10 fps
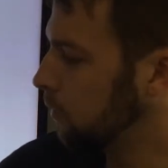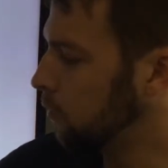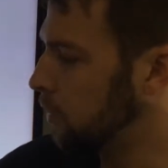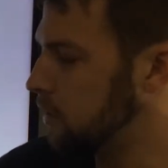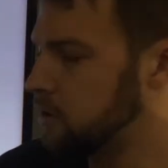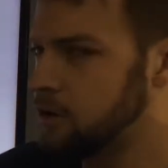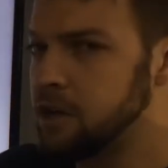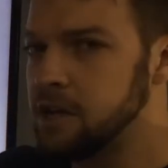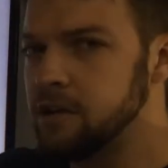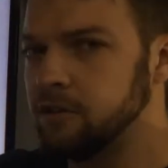when your
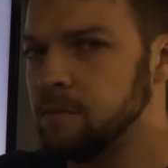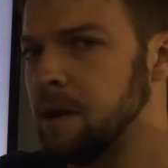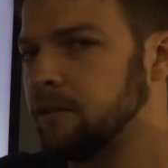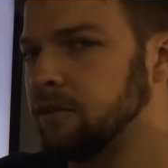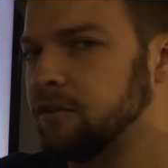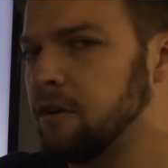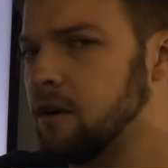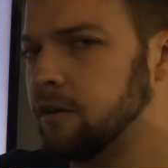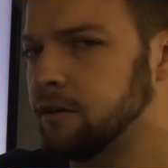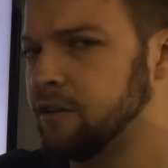heat is about to
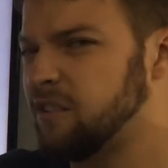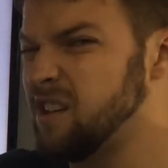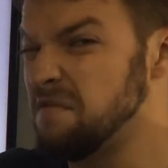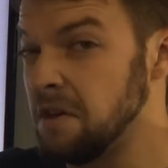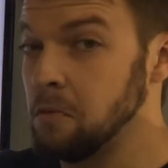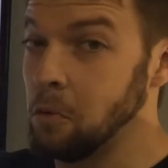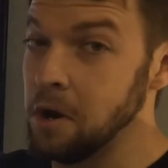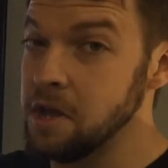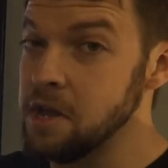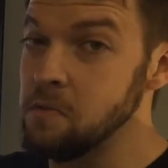start, let's say event
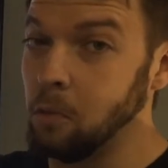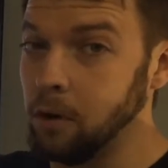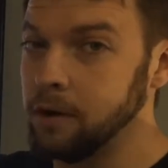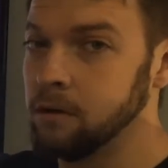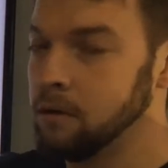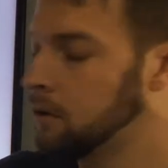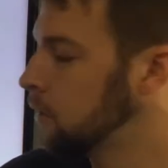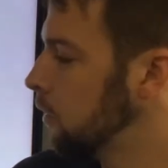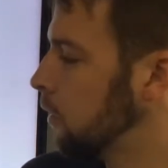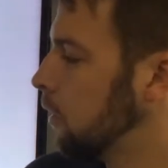1, heat 1
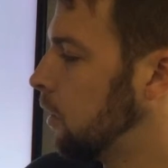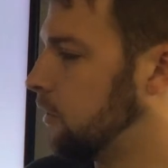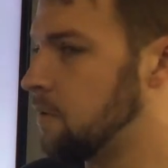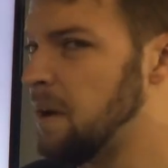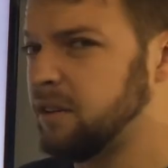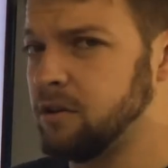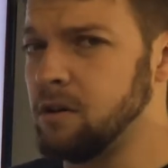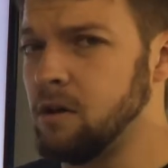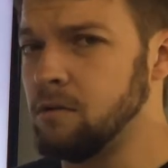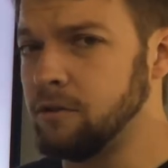is about
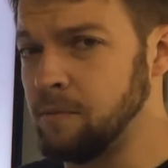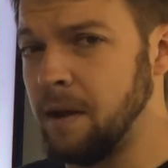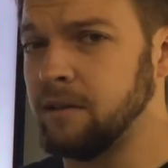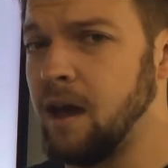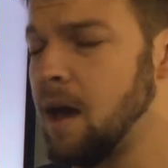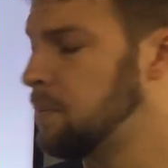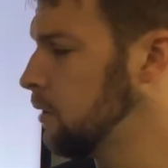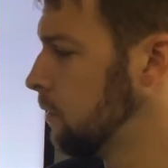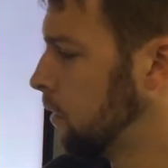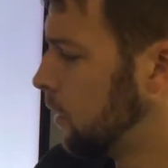to
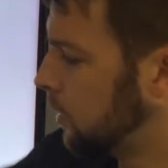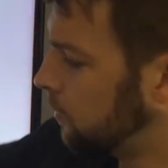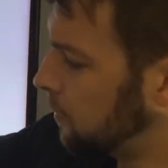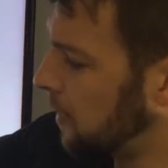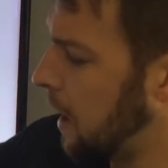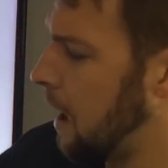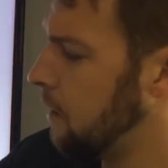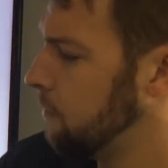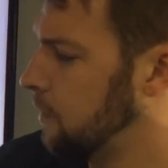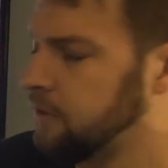happen, we will
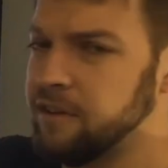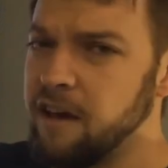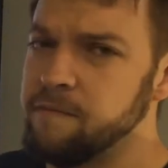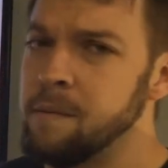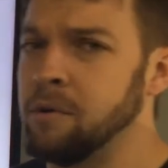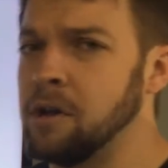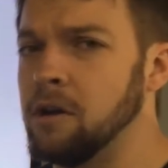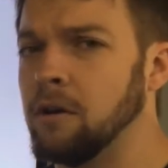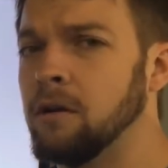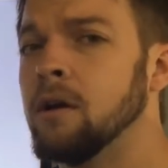have a staff member
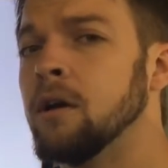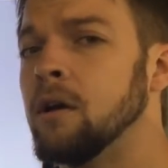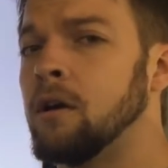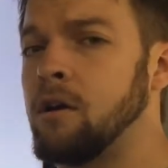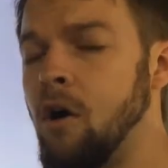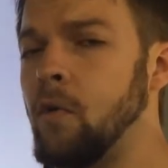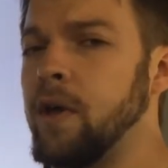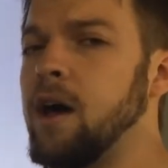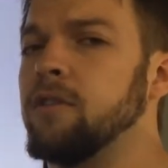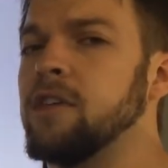here
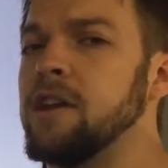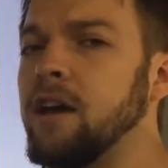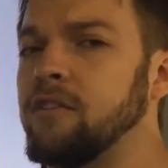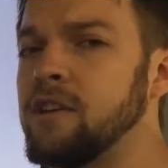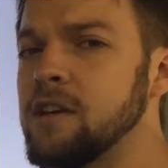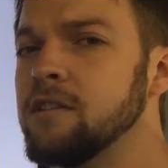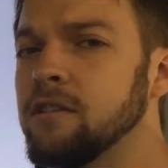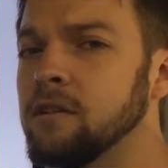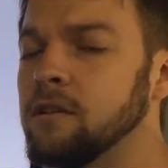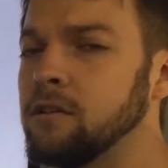calling out the next
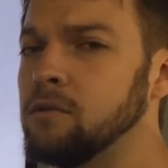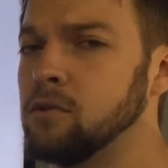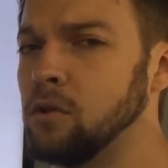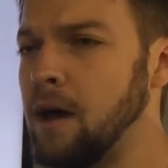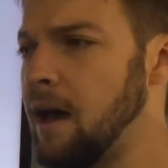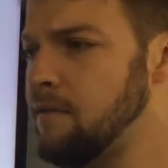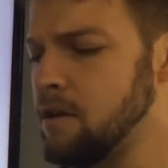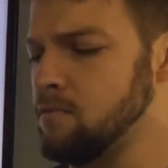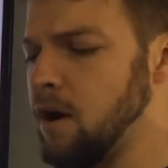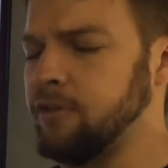heat. You'll have
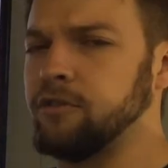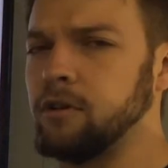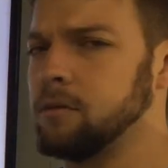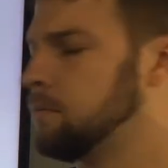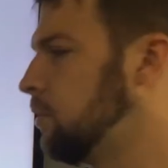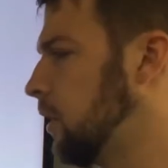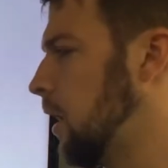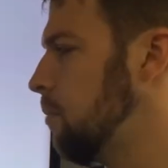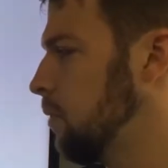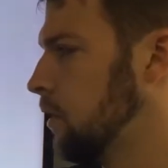a roster put
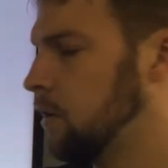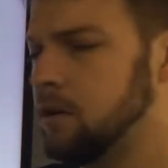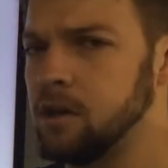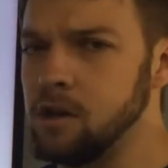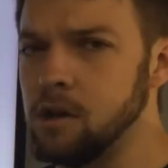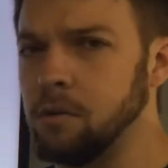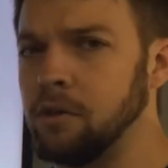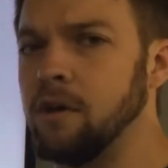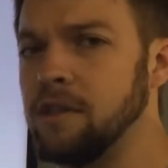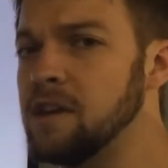up in here
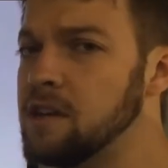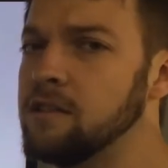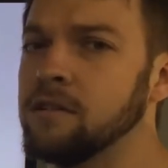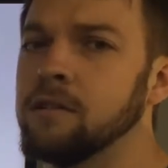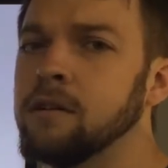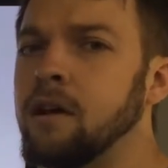with all the heat